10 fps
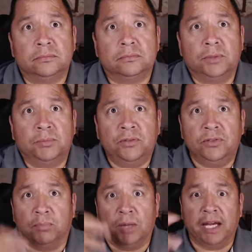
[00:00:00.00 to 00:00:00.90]
"Remove the
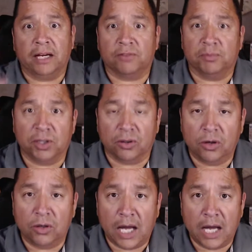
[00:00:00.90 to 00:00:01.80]
plank from your
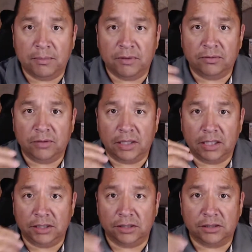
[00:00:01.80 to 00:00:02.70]
own eye, and
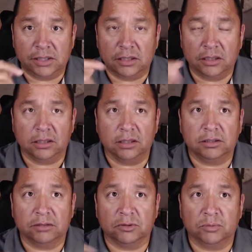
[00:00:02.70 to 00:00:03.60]
then you'll see clearly
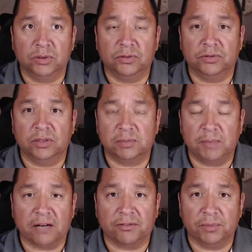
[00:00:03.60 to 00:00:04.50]
to remove the
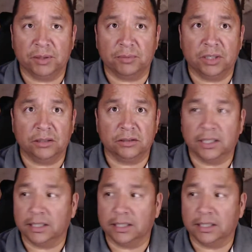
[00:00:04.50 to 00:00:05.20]
speck from your brother's." Like